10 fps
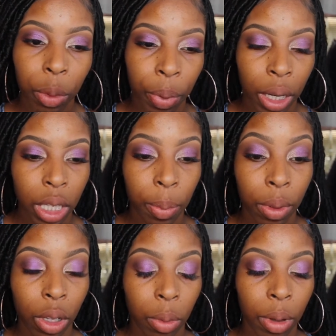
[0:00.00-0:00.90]
it picked up a
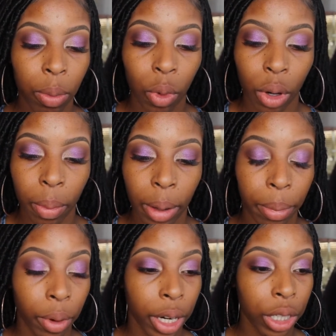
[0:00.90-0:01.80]
little bit more on my
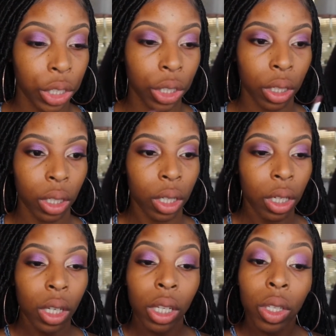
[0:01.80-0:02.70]
brush
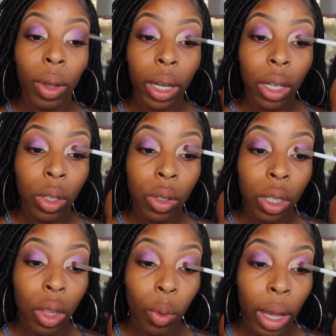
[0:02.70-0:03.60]
so I could use
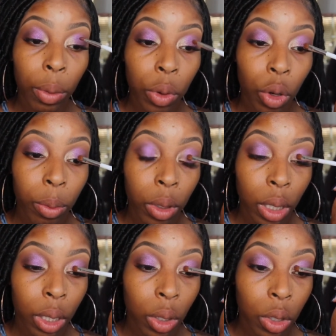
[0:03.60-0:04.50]
it the way I would
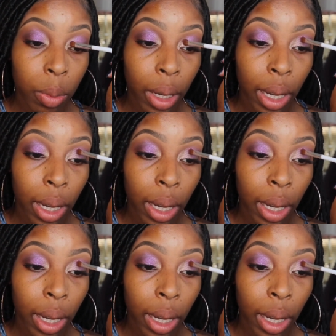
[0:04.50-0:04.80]
normally use my